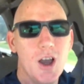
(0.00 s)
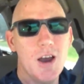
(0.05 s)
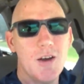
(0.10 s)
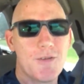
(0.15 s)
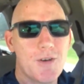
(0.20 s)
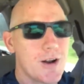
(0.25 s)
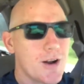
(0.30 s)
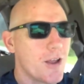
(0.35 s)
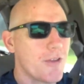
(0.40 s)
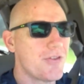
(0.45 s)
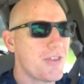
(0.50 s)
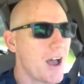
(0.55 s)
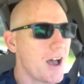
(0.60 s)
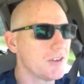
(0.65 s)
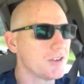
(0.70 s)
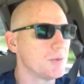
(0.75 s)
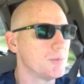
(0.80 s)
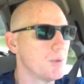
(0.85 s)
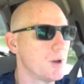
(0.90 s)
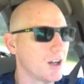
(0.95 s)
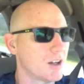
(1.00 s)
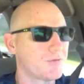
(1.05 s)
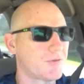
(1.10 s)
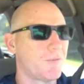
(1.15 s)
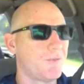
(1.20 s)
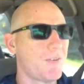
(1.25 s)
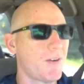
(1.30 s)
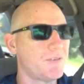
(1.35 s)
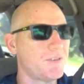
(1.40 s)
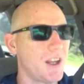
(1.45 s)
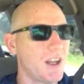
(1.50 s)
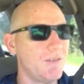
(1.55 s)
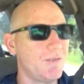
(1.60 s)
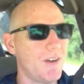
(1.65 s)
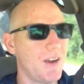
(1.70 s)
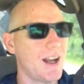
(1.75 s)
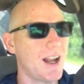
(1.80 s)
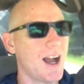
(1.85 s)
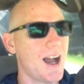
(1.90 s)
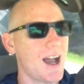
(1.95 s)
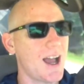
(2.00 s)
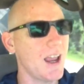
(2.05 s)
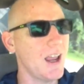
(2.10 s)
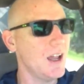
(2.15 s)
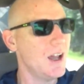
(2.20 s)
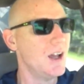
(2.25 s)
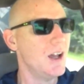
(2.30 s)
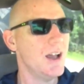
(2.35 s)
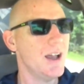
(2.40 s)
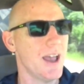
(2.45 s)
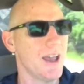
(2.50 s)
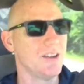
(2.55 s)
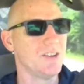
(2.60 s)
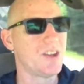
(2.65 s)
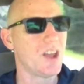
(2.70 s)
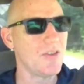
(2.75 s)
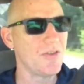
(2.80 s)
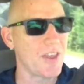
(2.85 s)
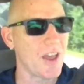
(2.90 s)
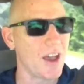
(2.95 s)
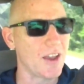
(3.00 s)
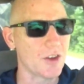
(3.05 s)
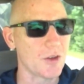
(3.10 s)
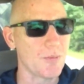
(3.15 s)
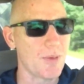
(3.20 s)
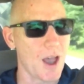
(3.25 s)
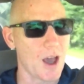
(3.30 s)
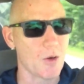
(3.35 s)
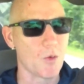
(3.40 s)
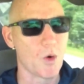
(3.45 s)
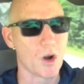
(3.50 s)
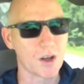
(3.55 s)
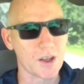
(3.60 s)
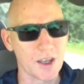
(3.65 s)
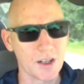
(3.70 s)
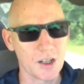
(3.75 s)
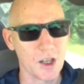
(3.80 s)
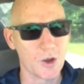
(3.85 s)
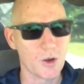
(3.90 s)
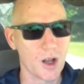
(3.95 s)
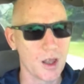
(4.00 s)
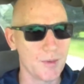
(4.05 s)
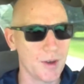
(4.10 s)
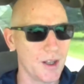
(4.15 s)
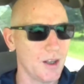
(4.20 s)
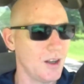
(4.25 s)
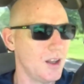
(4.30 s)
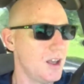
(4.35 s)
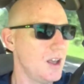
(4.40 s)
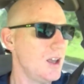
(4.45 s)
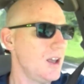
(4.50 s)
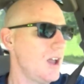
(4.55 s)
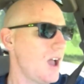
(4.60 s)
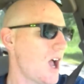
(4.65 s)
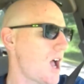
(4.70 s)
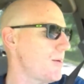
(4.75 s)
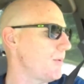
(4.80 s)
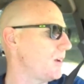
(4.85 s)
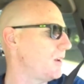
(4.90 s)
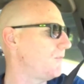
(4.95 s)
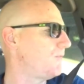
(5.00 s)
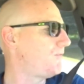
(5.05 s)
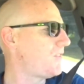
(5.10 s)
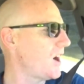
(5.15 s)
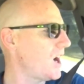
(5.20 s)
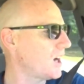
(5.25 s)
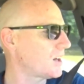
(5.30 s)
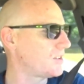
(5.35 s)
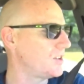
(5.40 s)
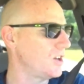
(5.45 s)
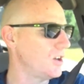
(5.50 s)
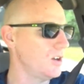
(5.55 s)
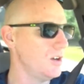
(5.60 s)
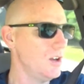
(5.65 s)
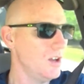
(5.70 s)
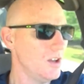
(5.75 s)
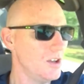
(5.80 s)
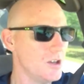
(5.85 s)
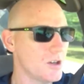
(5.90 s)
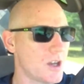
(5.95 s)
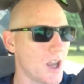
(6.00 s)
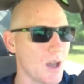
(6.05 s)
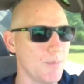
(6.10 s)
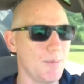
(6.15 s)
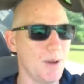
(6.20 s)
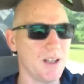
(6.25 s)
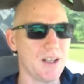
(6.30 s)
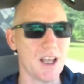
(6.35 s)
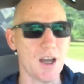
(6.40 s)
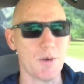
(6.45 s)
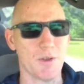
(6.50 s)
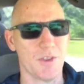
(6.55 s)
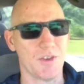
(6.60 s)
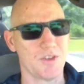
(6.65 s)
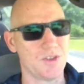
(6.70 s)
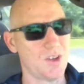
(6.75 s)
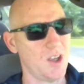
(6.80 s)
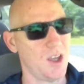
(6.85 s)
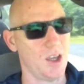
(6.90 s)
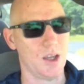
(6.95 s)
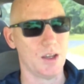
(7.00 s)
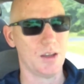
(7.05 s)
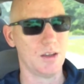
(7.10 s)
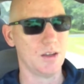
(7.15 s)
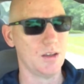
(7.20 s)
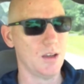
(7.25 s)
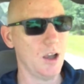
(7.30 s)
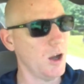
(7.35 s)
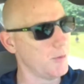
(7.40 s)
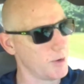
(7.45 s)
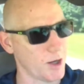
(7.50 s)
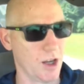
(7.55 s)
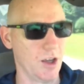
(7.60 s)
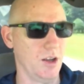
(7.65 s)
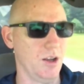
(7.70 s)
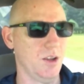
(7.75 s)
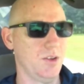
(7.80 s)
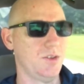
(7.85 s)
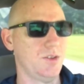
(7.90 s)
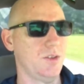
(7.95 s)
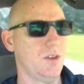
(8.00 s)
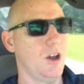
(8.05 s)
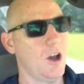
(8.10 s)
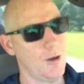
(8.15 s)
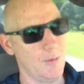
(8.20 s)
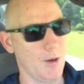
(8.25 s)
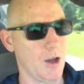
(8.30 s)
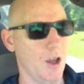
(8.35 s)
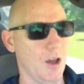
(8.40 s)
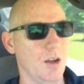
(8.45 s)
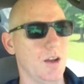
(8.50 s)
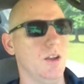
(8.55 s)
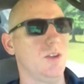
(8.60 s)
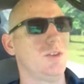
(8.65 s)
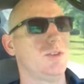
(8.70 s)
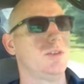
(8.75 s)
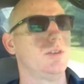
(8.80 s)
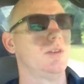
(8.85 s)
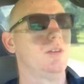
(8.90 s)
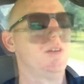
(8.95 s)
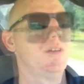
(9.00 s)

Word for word: For under a thousand bucks for fifteen feet high and ten thousand pound working load limit. I mean, fuck, dude. You can't beat that with a stick. Oh my goodness. Oh my goodness.